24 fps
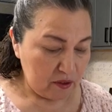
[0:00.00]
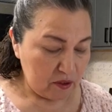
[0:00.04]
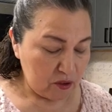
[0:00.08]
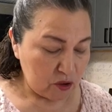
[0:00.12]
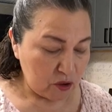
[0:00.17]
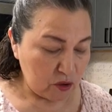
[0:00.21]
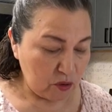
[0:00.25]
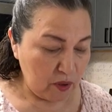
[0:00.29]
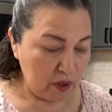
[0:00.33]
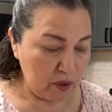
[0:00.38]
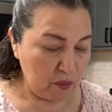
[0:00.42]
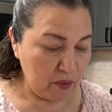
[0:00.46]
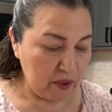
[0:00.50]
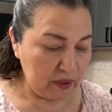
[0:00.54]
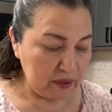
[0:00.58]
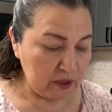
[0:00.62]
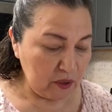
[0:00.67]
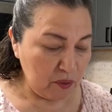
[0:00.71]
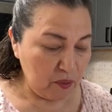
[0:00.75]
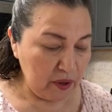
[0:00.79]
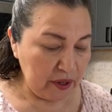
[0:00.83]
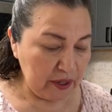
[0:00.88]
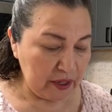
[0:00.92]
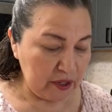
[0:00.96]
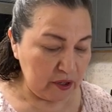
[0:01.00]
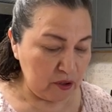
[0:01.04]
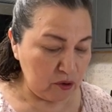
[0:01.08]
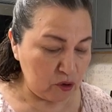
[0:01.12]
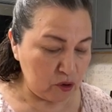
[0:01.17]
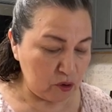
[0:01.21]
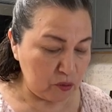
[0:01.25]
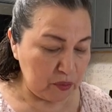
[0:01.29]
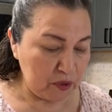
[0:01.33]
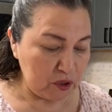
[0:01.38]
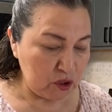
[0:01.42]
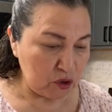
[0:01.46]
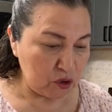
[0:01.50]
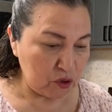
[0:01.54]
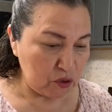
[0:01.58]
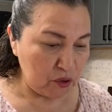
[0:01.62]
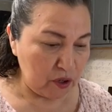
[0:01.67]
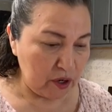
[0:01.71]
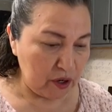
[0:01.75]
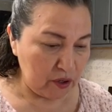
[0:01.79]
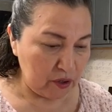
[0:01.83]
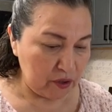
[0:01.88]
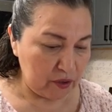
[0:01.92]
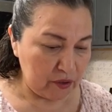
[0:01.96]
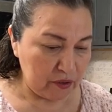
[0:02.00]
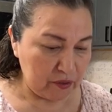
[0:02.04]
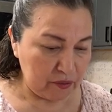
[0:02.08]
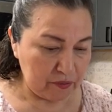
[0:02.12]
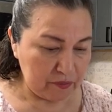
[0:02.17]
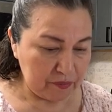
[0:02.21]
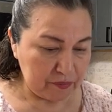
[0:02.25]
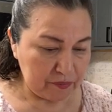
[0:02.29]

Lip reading: so I want the guajillo to be stronger.